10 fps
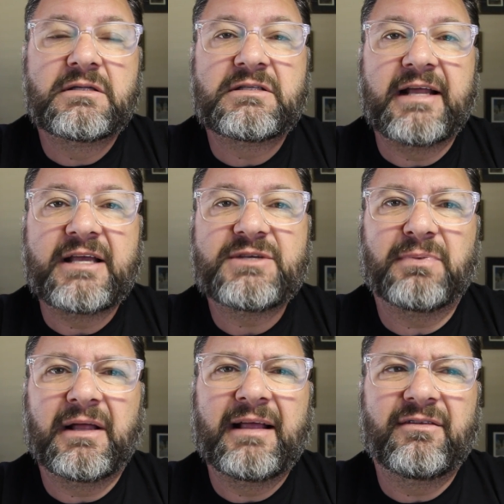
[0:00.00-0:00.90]
Today's
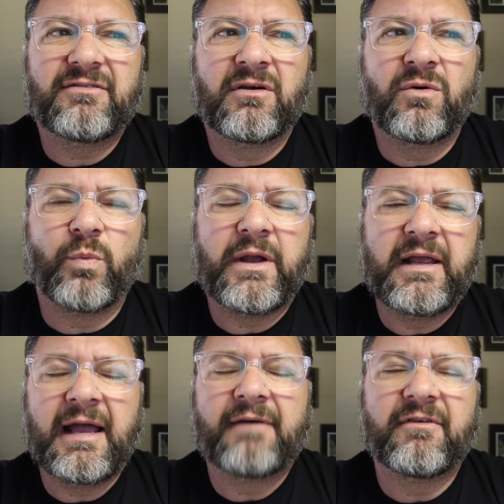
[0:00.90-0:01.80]
plans.
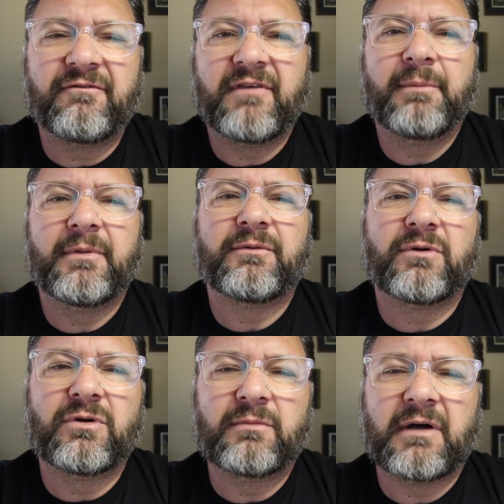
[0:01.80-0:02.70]
We have a family
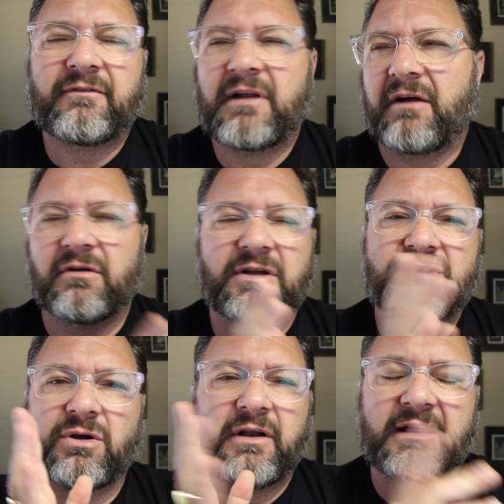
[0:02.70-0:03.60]
room. I've not really
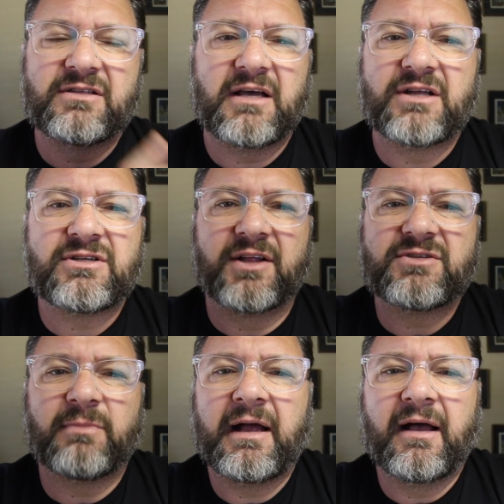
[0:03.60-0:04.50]
shown the inside shots
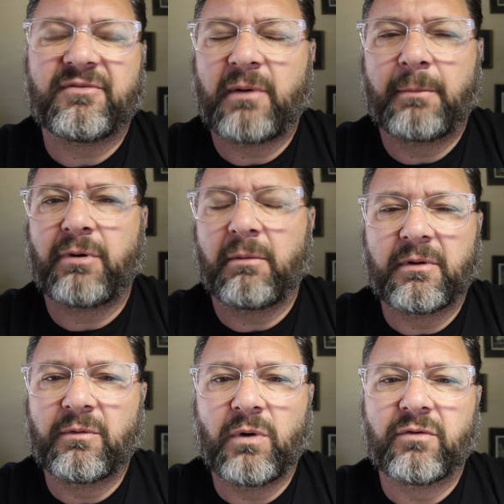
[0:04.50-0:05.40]
of my house. I
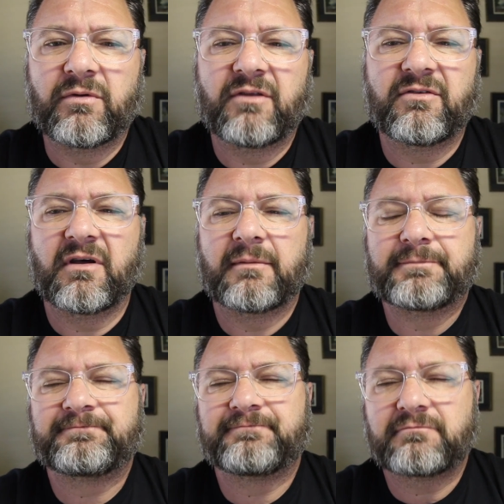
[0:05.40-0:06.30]
probably won't. It's,
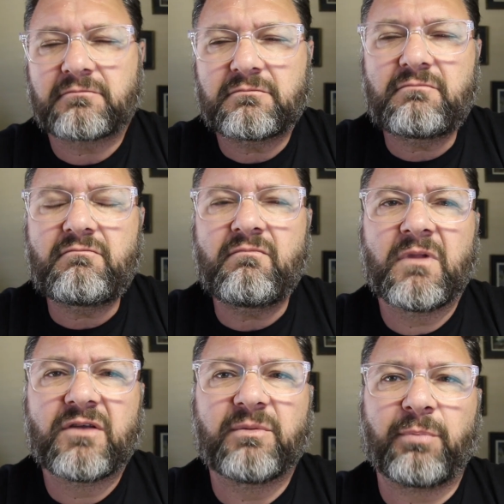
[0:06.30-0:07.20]
um,
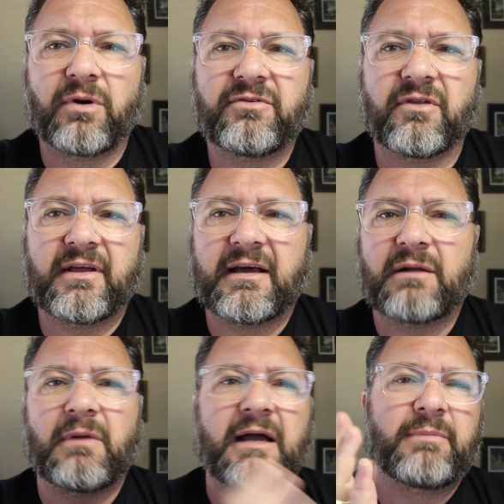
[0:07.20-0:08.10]
it's a personal thing. I
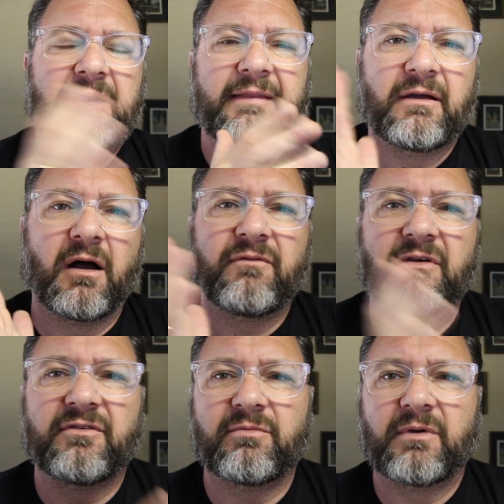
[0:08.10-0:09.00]
don't mind being in the
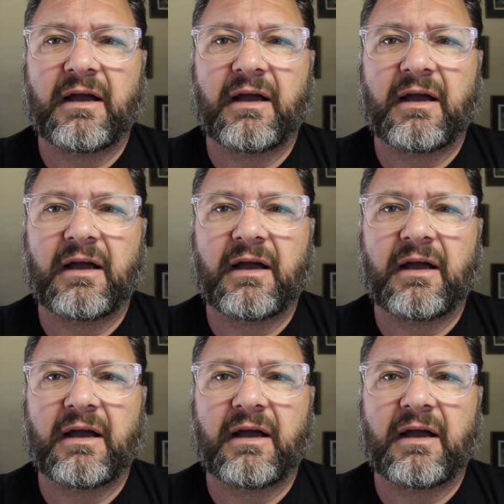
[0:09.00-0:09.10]
office.